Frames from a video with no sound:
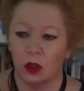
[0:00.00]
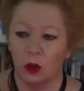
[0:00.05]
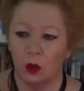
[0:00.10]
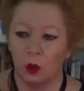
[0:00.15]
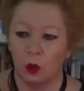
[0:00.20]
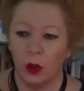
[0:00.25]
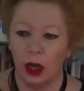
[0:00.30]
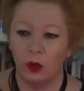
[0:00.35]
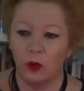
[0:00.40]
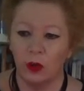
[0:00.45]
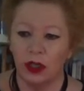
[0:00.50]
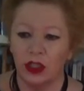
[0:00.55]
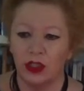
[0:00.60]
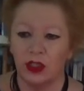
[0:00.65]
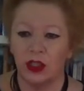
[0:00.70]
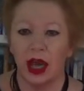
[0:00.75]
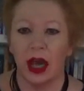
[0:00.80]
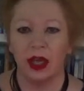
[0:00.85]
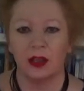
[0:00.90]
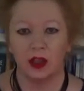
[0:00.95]
when we
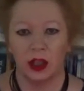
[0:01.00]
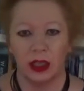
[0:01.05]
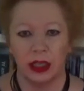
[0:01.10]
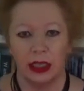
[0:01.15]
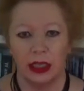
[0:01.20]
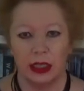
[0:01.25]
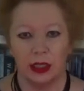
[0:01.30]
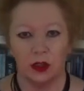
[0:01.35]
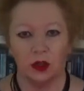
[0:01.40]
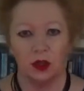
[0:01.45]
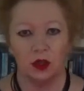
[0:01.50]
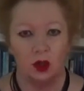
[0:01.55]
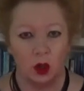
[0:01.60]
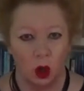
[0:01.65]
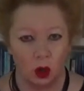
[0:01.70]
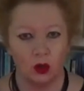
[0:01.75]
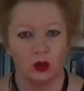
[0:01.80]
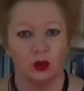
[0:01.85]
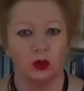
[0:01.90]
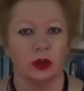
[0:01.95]
start to hit
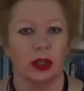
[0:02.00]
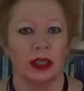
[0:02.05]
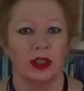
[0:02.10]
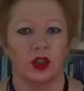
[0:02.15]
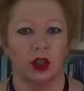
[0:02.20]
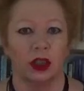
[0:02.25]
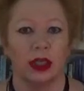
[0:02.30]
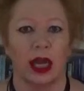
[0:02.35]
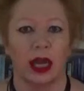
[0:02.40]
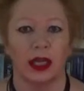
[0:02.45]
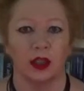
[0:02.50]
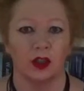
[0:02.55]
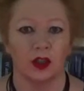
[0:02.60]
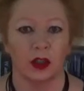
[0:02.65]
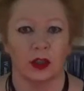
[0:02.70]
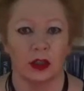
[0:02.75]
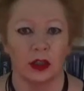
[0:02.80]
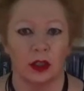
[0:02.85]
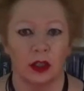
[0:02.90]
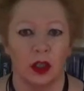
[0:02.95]
doctoral
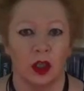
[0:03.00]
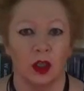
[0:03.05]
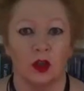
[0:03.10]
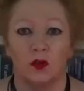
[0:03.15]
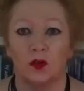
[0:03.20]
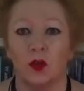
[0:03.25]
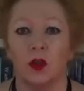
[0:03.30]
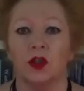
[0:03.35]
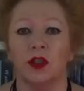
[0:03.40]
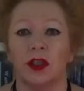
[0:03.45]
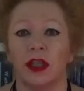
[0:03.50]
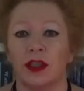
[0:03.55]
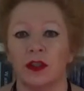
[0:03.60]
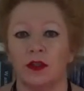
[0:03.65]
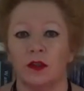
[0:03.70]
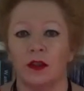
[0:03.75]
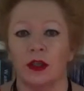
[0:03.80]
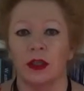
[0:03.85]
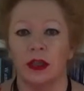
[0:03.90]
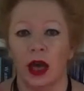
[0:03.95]
education, firstly,
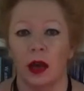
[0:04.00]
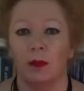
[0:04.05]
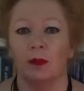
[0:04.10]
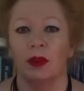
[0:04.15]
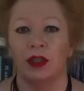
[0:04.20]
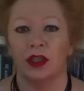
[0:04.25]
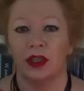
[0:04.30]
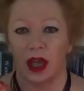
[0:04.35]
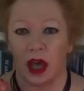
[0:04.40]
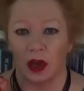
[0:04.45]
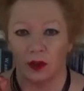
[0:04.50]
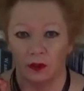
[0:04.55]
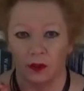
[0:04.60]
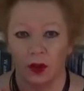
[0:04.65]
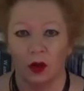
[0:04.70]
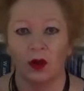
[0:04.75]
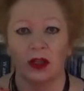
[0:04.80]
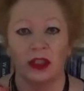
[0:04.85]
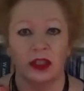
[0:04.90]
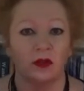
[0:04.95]
the numbers are
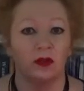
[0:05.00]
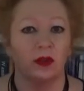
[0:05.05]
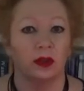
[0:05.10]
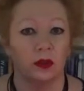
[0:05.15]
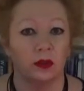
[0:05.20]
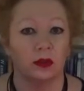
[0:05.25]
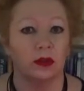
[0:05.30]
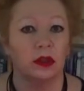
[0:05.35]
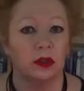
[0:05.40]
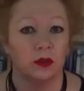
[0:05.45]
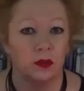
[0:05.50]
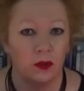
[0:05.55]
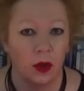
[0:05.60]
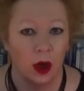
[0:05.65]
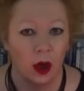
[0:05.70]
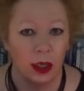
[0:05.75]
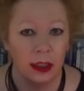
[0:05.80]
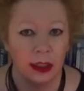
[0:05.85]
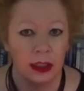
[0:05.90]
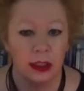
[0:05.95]
very difficult to
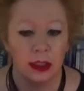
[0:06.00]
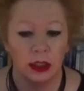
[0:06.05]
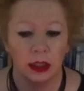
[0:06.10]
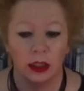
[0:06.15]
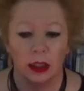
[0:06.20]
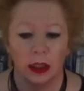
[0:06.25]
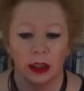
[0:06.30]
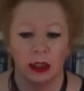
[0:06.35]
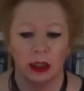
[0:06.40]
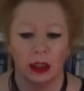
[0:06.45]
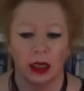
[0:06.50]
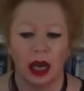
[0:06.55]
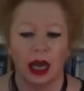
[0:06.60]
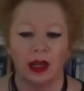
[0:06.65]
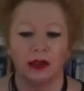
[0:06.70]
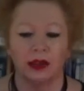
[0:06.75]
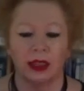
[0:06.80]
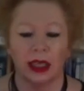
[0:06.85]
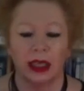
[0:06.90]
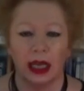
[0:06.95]
find,
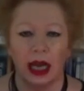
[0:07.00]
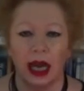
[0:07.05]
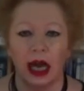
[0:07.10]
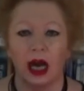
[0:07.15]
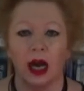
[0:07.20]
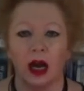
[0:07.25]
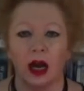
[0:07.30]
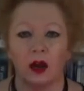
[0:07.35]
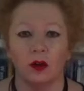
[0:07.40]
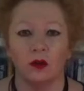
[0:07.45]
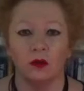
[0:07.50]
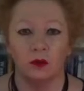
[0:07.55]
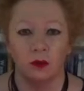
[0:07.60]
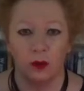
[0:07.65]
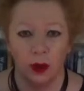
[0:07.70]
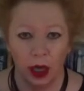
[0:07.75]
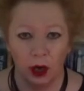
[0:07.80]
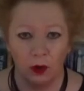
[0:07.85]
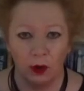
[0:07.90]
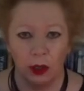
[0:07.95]
and they are
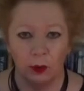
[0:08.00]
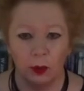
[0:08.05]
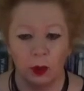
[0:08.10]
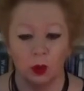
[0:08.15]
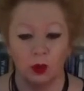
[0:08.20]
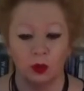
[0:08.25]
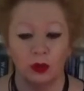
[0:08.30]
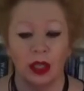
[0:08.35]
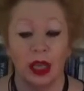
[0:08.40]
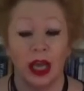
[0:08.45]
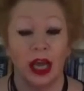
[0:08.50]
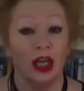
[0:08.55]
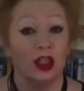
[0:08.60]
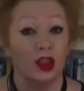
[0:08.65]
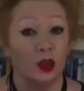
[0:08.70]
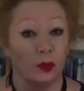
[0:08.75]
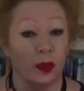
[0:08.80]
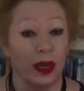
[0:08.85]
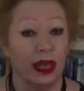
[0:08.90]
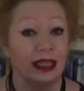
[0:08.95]
variable
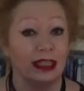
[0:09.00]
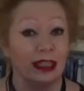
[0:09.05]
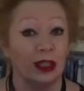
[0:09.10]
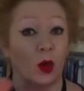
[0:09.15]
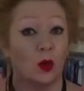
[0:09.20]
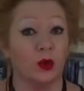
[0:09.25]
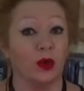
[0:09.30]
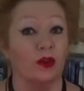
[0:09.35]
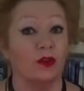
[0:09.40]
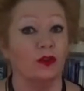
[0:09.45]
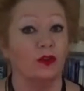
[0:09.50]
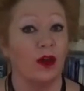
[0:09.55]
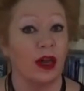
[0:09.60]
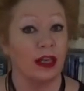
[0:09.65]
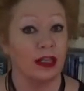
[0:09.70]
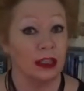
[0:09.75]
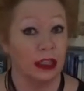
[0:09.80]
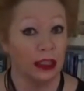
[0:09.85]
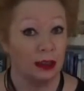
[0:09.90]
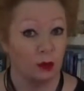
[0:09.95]
depending on the
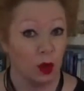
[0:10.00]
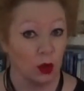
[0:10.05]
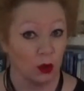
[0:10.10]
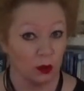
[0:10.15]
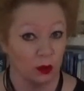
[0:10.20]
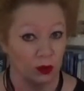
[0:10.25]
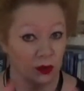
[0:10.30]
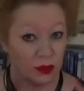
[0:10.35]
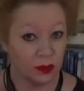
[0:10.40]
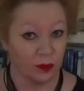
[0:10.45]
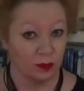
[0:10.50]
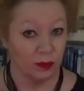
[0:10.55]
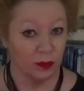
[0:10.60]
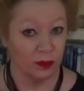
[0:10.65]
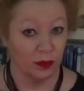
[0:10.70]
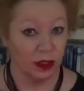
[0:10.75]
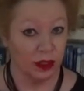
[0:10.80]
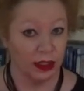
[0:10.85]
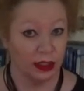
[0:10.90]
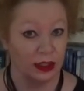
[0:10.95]
funding models
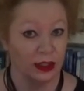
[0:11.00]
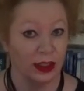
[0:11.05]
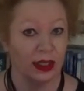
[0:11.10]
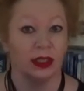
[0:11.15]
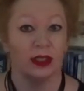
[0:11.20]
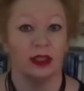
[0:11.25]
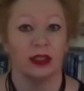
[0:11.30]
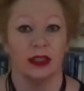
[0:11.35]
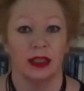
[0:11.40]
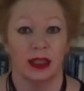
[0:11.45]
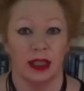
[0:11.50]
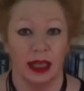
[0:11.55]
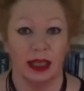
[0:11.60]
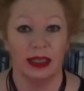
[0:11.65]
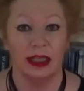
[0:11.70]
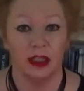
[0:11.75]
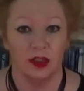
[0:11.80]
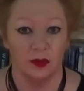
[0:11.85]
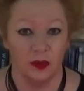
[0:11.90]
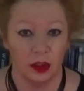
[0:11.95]
that exist in
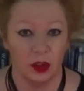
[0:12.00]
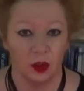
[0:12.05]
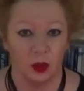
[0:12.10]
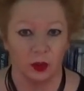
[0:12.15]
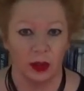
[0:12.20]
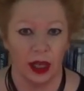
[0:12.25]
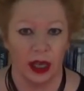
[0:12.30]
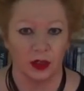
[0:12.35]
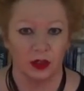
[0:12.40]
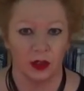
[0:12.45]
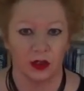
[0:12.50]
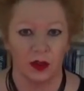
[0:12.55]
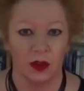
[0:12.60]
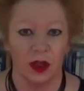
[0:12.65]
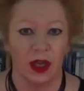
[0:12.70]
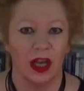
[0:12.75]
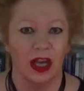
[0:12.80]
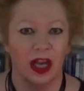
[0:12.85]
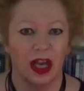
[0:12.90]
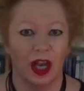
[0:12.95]
individual nations.
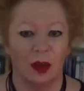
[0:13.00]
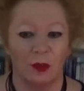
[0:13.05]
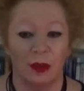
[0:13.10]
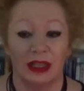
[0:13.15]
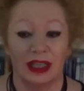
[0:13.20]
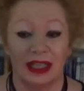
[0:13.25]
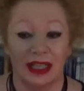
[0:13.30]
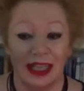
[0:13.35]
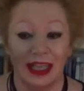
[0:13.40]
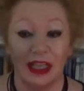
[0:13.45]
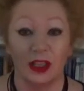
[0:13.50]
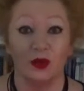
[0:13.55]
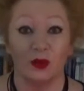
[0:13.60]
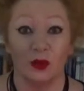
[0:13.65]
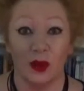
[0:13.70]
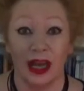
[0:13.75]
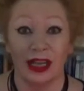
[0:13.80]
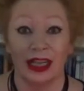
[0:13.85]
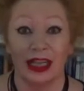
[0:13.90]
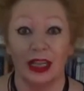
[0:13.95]
But it is
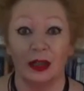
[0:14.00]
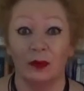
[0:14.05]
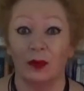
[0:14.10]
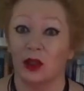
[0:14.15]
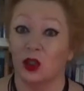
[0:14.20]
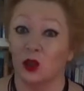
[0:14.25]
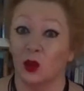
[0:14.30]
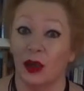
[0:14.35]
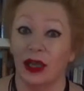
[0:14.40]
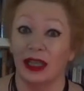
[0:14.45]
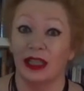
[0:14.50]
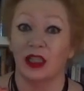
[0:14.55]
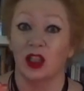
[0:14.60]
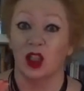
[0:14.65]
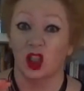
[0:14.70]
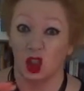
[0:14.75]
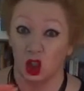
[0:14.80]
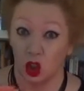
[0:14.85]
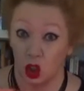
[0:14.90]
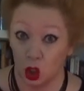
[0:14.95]
running between
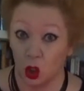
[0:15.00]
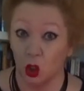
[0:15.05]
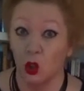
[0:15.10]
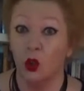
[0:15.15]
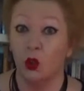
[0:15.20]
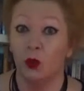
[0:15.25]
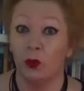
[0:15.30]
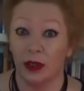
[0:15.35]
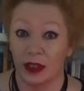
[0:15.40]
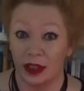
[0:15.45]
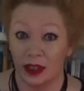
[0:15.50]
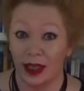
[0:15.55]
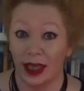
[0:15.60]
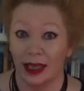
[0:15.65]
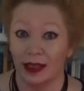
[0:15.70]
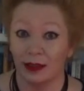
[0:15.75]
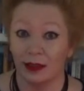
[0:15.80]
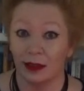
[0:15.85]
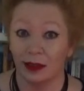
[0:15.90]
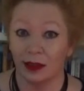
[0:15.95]

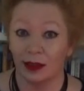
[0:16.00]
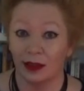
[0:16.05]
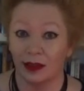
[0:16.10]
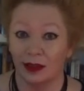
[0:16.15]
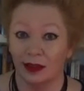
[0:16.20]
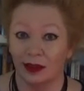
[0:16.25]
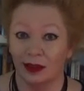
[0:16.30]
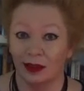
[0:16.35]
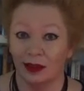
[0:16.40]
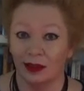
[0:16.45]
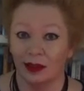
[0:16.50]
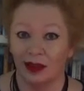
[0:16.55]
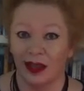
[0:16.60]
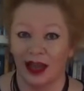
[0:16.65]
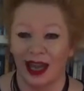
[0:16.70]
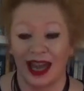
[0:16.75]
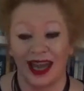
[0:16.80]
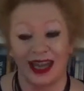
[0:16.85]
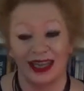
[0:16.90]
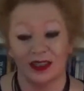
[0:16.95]
2%
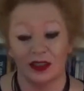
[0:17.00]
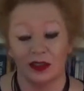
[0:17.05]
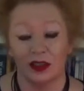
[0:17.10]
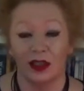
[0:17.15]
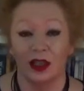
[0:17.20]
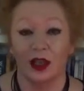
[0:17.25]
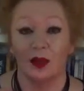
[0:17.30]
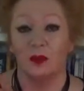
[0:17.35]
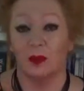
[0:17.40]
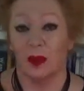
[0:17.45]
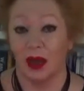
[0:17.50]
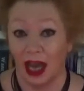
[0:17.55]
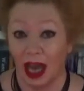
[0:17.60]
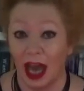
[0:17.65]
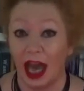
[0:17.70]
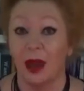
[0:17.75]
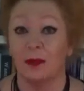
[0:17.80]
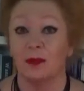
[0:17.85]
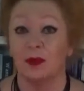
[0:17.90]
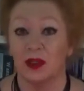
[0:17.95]
and
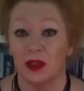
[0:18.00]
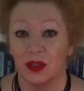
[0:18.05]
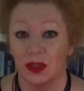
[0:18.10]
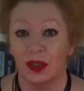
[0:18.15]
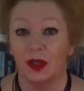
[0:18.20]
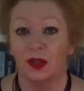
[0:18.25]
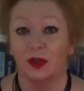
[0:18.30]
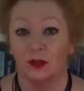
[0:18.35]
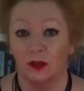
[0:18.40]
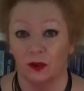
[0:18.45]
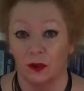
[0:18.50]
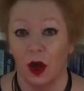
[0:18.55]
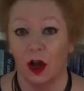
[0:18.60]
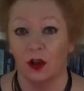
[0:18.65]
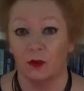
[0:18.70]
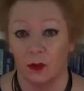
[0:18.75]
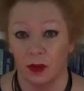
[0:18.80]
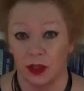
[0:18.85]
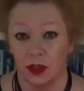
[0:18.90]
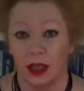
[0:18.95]
perhaps
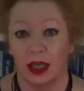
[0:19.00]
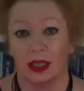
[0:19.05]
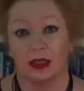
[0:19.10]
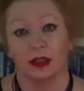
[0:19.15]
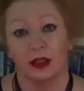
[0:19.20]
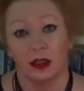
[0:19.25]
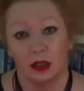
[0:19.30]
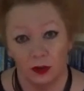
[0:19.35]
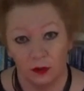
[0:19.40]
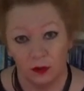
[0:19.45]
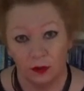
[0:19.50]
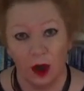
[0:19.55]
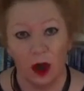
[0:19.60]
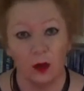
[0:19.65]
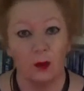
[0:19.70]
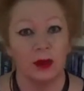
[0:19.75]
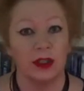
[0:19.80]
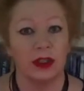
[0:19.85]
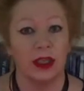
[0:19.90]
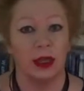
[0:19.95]
5%.
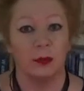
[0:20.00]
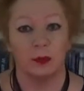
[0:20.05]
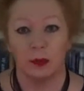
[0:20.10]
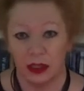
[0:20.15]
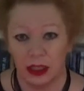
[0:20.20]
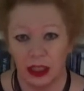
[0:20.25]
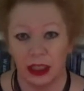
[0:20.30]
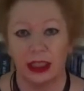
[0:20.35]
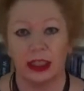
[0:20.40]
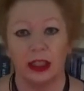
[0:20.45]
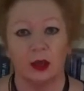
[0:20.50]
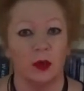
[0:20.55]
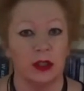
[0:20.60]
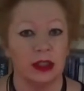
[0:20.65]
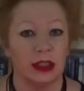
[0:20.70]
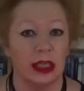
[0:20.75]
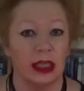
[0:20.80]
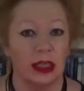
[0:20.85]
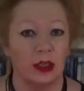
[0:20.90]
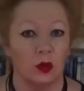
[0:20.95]
5%, particularly we
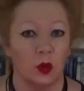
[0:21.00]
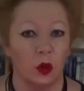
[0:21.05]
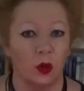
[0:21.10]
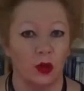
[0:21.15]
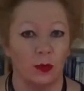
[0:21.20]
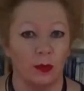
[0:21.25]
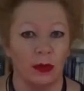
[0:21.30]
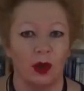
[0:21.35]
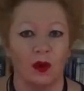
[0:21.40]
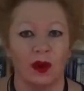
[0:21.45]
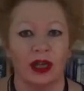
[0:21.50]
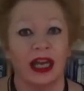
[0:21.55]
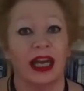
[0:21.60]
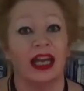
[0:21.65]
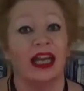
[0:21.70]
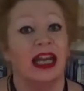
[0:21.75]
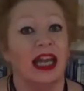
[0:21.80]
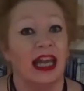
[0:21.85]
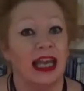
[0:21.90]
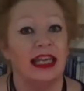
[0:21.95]
see in North America,
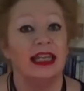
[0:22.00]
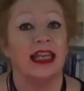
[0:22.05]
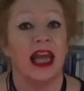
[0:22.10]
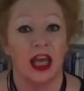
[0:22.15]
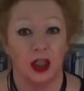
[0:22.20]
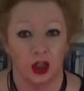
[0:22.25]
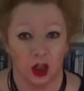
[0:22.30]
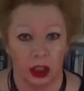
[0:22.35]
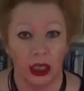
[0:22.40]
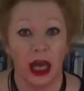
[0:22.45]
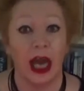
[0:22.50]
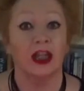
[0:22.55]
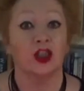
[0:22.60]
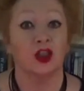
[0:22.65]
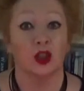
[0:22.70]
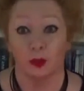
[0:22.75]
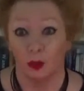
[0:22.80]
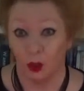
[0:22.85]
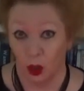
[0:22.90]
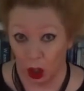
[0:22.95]
in
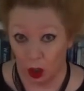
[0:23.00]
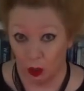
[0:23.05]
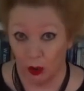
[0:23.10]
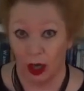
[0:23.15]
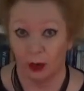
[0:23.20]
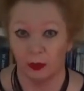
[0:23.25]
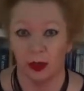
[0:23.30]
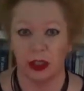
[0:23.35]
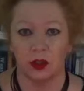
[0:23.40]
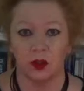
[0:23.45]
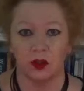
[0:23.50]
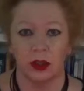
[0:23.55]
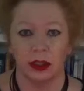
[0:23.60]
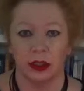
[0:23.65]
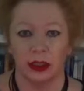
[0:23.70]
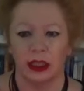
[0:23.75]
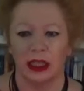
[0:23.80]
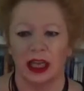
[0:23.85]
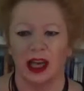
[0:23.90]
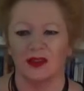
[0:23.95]
education programs,
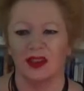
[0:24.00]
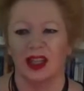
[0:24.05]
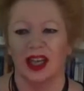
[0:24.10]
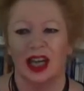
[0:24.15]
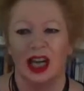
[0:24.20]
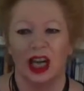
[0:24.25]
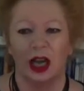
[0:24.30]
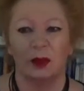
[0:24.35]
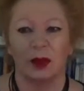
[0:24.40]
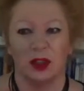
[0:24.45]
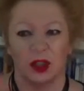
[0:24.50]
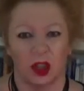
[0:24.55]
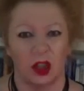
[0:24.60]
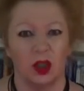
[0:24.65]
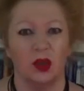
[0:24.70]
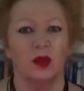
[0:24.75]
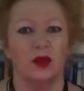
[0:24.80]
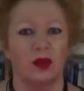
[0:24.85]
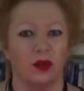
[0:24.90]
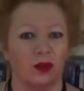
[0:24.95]
interestingly enough. But
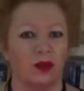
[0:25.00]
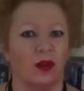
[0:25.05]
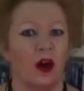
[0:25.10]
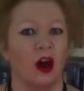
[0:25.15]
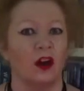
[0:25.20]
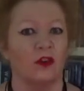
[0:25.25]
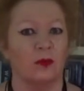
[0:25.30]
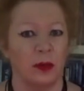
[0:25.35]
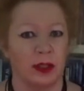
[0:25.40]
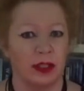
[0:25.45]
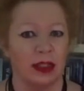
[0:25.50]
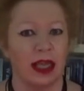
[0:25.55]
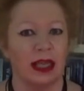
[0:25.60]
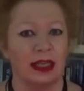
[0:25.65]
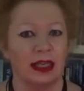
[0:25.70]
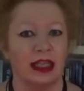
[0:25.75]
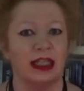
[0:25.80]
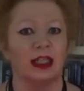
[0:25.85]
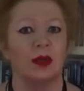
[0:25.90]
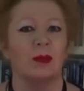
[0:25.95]
2 to 5%
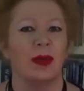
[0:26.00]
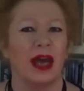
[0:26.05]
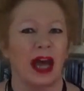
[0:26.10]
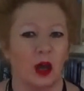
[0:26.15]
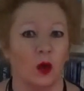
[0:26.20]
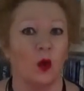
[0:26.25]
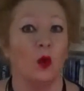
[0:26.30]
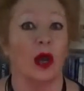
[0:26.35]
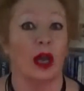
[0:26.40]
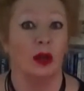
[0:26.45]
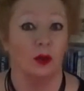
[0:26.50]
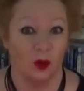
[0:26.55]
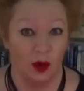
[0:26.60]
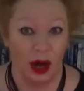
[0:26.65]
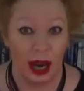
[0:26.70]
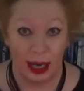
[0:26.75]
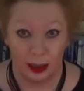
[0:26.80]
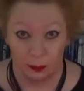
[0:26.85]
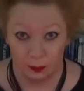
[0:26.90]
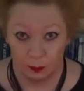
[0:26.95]
is about where we're
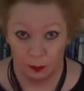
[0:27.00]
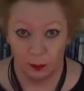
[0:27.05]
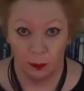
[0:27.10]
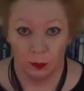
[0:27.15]
at